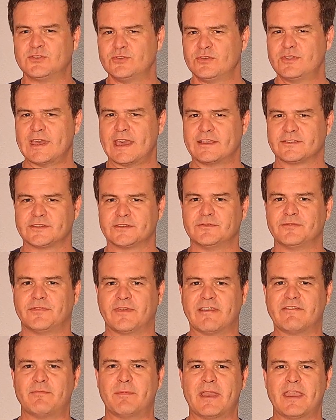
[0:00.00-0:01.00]

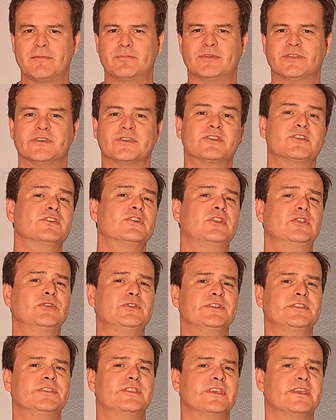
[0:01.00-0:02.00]
2005 paper that
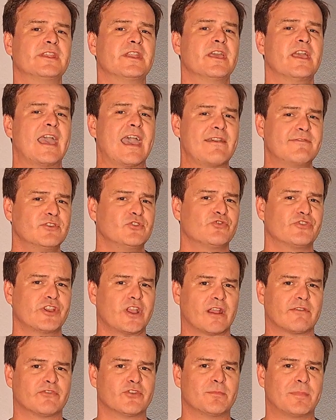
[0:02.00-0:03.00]
concluded that having a
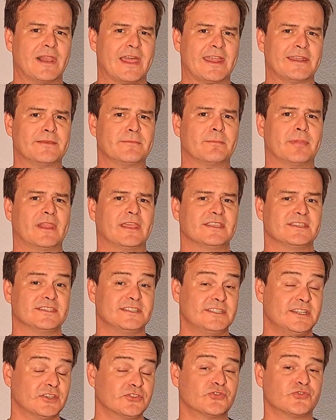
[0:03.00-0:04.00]
recovery plan in place
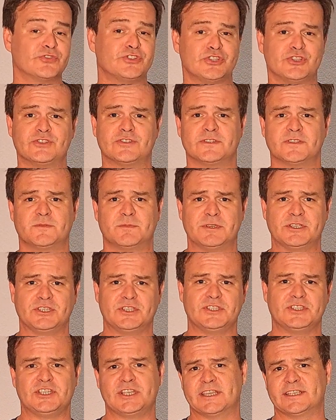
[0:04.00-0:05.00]
does reduce the
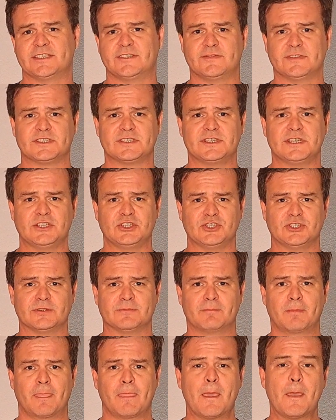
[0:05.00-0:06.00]
species' chance of
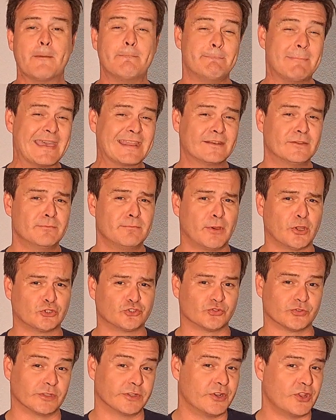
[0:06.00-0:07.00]
extinction, Madeline
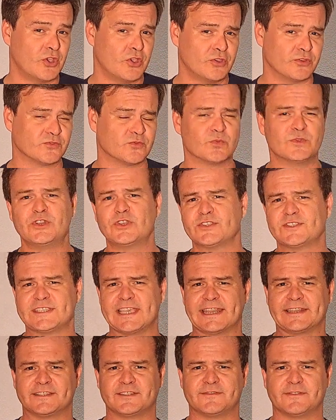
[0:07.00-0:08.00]
Bottrell and hers were not
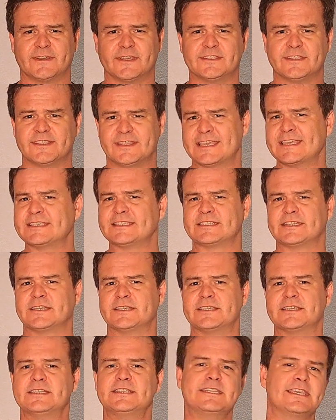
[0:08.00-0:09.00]
satisfied that their
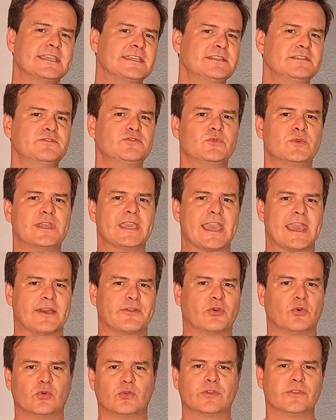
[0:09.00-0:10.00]
study had taken into
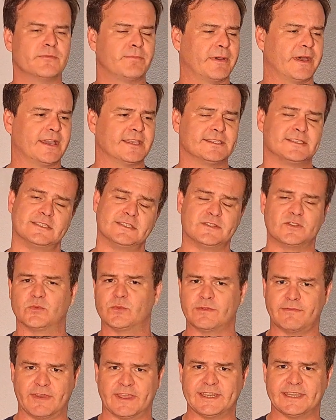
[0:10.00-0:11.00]
account all of the biases that
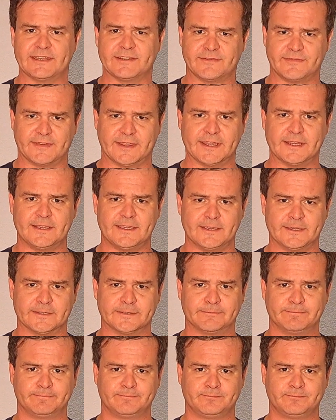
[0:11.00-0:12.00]
we've identified here.
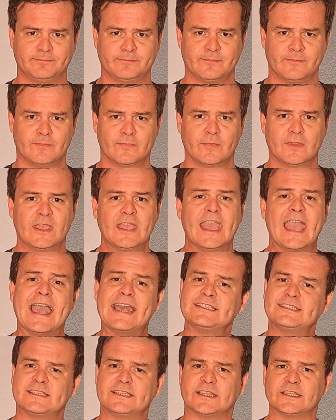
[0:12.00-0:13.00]

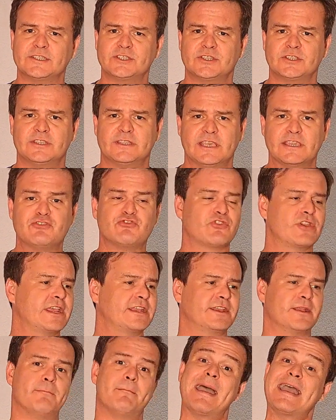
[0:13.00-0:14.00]
As such, they
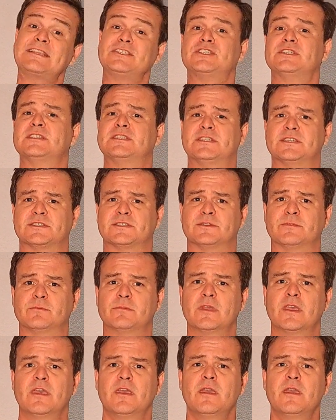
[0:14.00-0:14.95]
created a matching system,